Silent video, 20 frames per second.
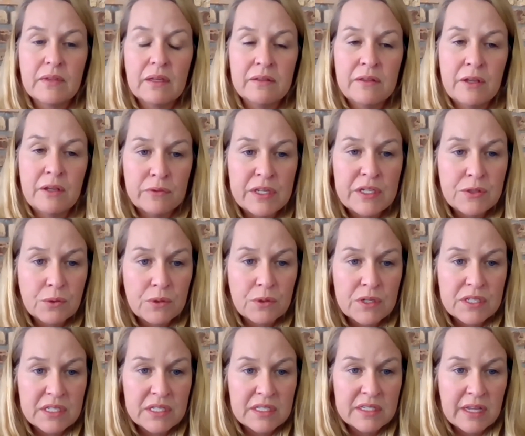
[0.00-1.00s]

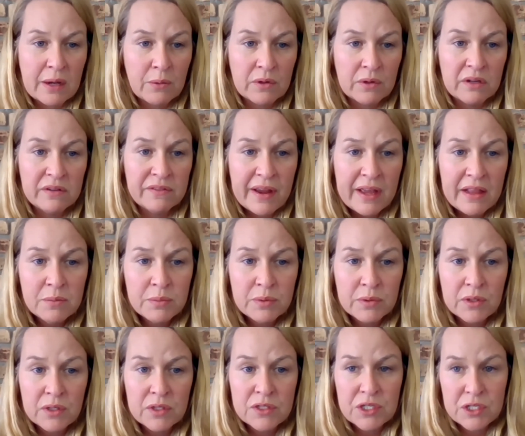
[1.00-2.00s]
resources that were
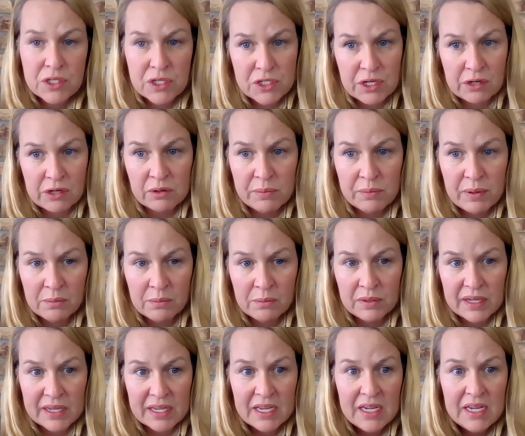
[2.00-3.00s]
available to the general
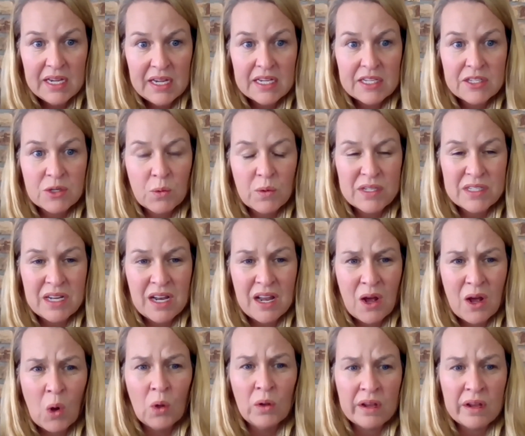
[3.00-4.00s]
public is there wasn't a
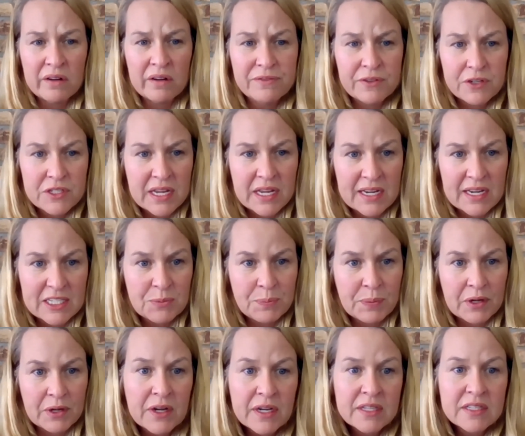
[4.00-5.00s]
whole lot of firsthand
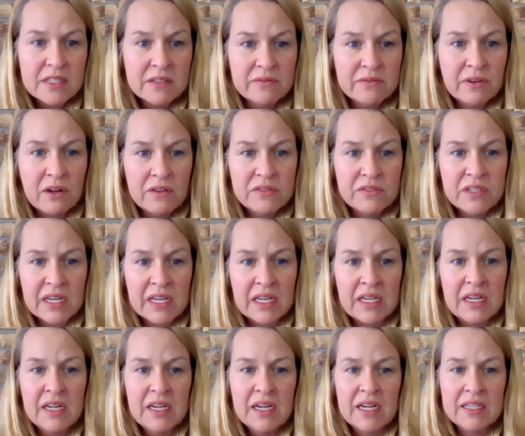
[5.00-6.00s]
experience involved in
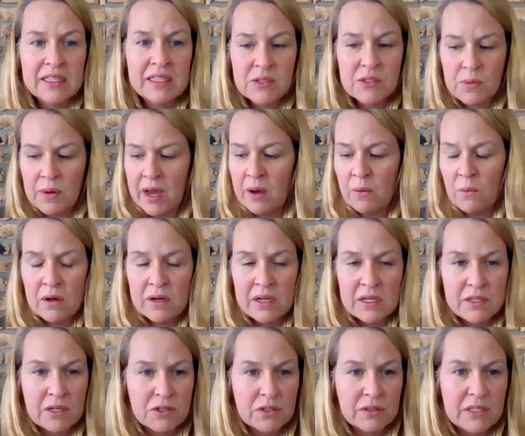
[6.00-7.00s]
it. And that's why I wanted
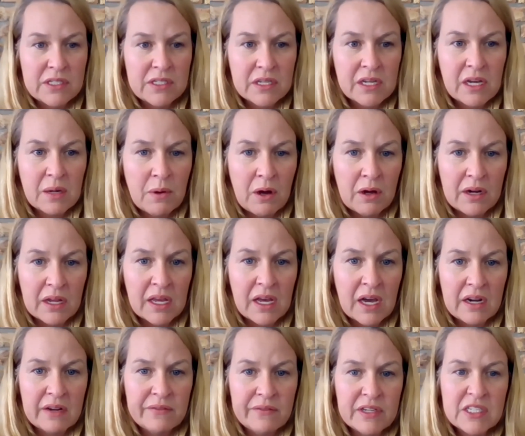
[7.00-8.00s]
Dr. Liz to come on and
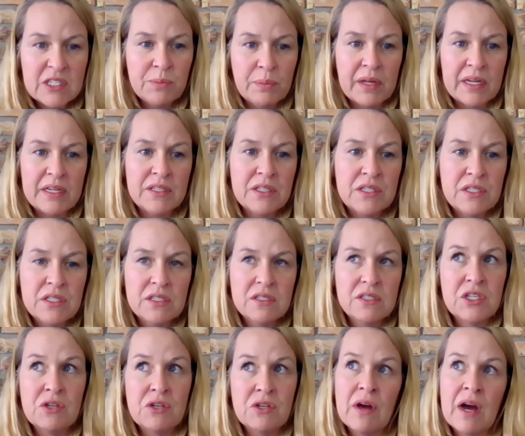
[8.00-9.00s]
kind of explain
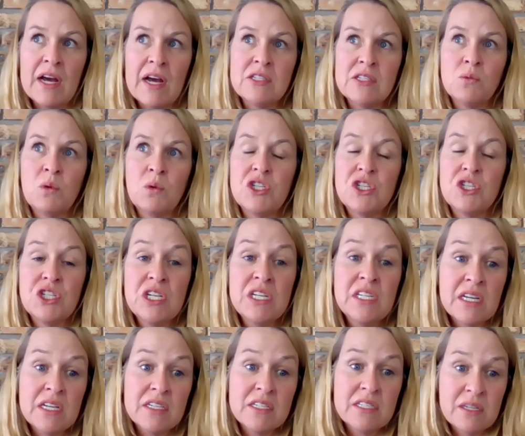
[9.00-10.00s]
to you guys what she
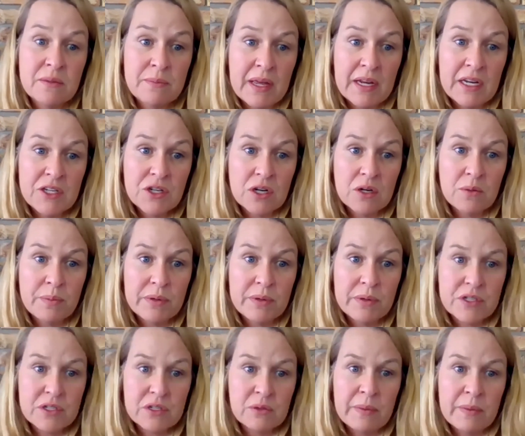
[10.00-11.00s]
does to manage her
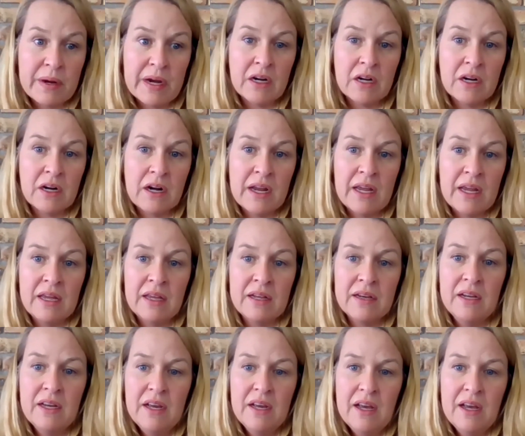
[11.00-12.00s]
personal mare, and
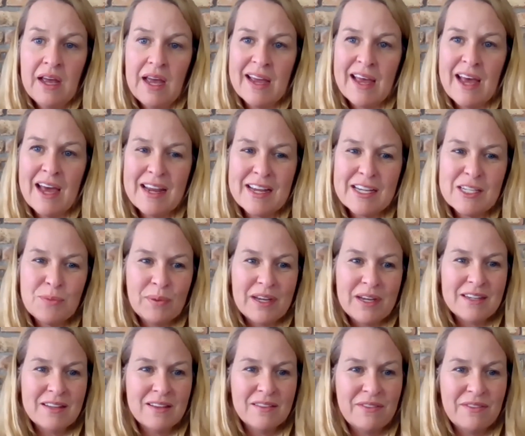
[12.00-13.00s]
kind of explain
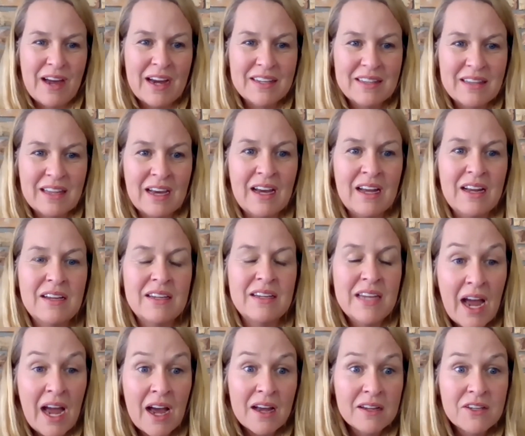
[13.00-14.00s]
to the fact that,
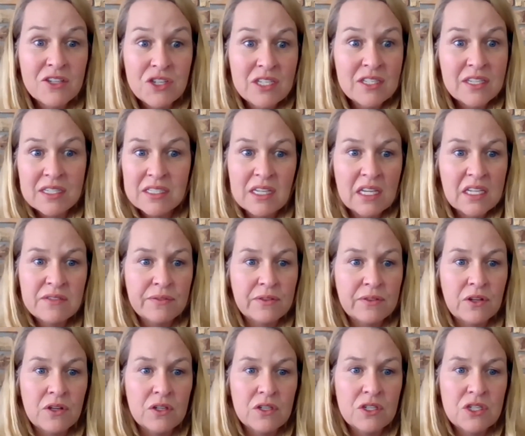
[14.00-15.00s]
yeah, she's
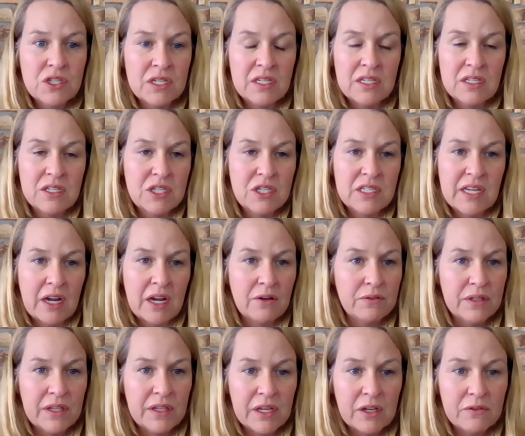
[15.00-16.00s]
successful. She's had a
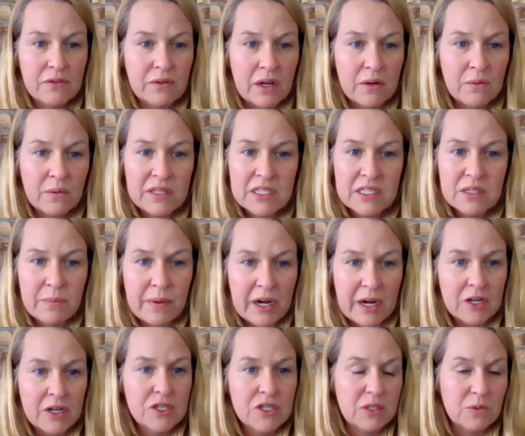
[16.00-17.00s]
really good run with this
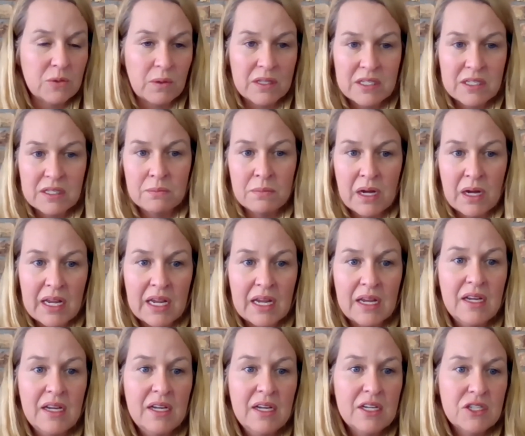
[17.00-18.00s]
mare. She's won some money.
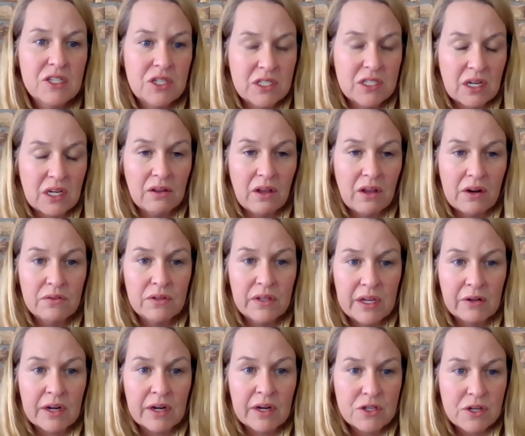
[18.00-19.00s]
She's done a lot of really
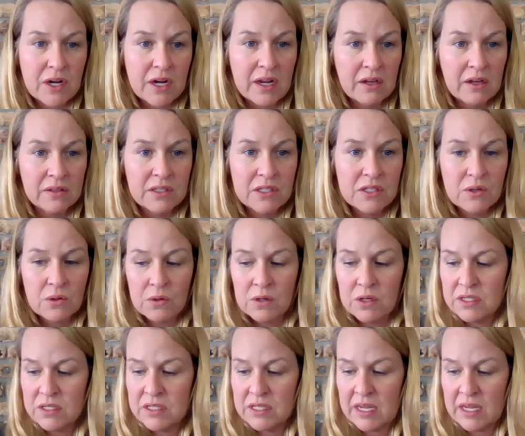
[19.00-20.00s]
great training on this
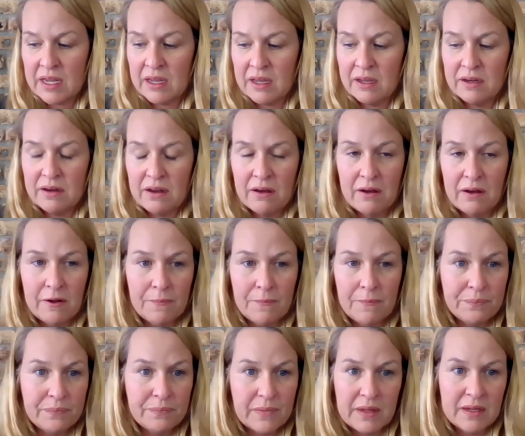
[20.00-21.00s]
horse, and
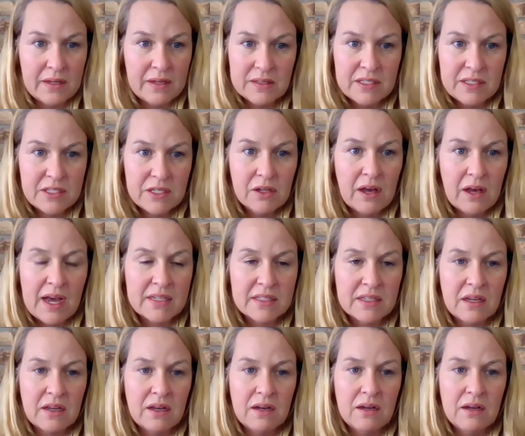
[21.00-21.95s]
it still has